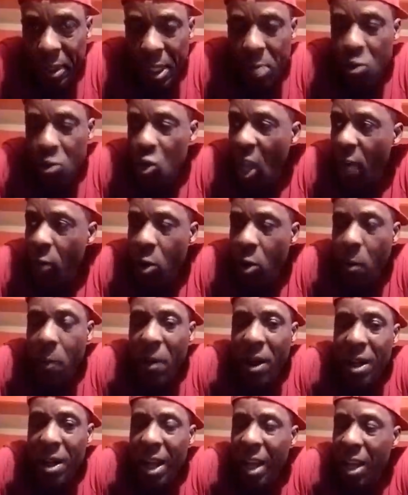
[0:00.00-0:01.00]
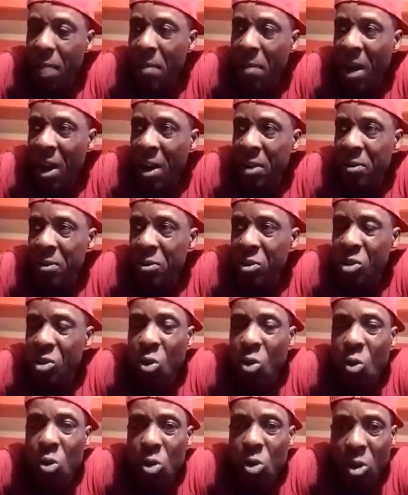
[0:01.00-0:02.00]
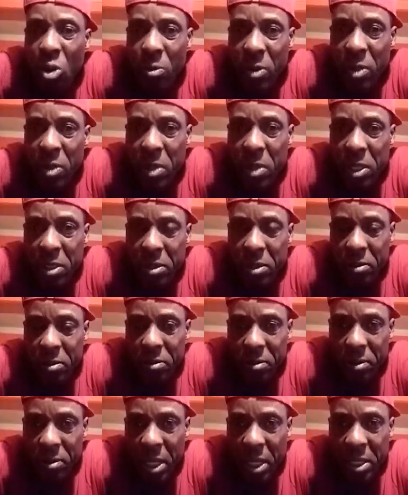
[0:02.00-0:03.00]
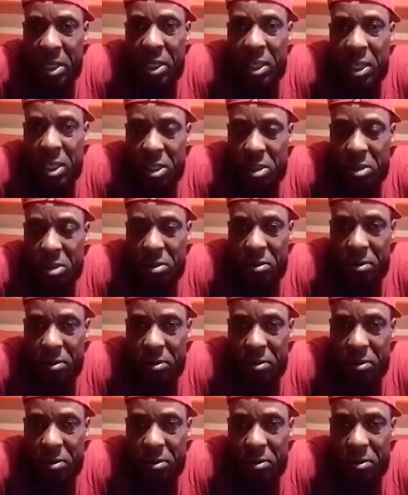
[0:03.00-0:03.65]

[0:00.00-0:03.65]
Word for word: Him drive come up a Calabar, school come give me it at the gate.